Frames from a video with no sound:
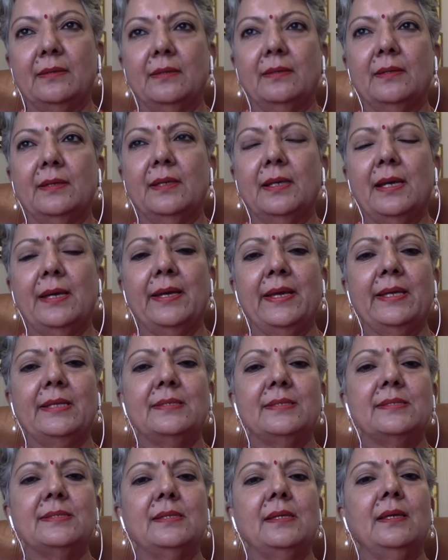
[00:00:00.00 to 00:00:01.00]
that I
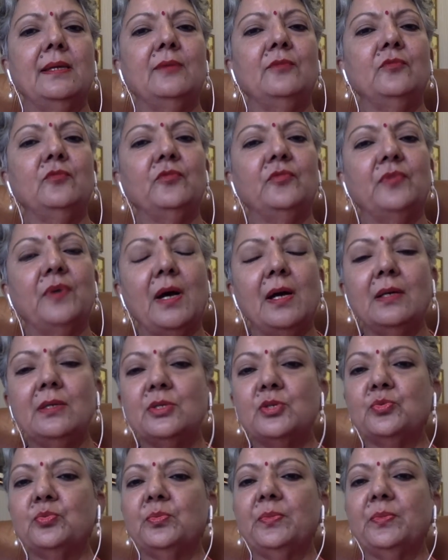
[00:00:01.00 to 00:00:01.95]
had seen far too